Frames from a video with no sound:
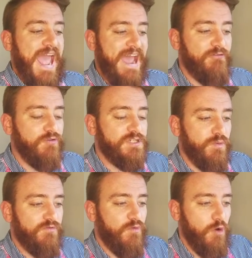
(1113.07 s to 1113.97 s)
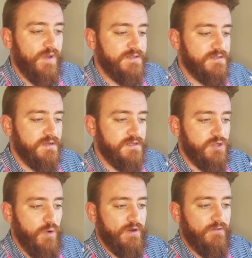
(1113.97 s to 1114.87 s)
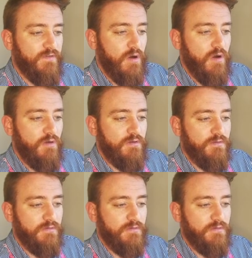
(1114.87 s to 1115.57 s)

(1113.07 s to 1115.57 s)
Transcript: average performance is going to fall